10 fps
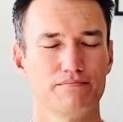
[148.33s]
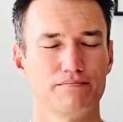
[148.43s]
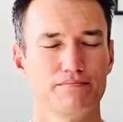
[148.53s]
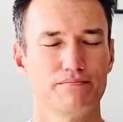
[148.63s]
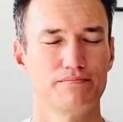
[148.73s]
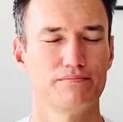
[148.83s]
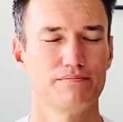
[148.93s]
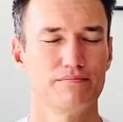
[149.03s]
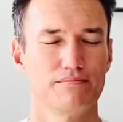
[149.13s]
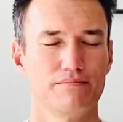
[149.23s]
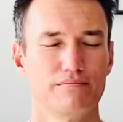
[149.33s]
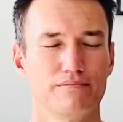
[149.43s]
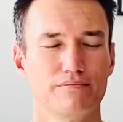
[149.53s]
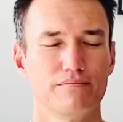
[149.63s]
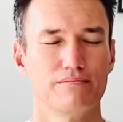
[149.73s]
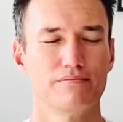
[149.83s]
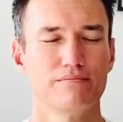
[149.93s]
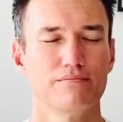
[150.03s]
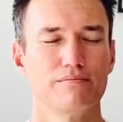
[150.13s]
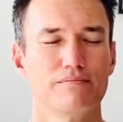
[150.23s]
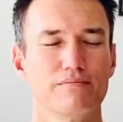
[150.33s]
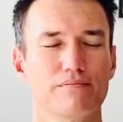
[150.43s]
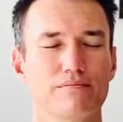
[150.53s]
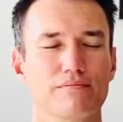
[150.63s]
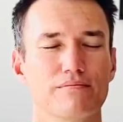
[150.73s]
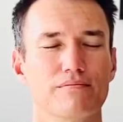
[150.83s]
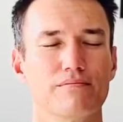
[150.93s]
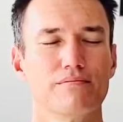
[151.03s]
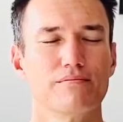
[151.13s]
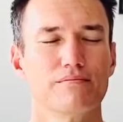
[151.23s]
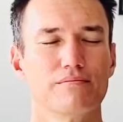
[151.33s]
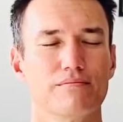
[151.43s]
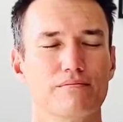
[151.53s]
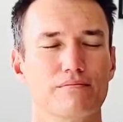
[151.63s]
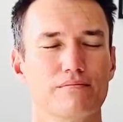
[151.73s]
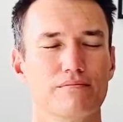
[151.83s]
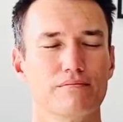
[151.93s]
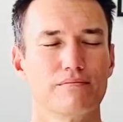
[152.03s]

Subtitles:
Nothing is said.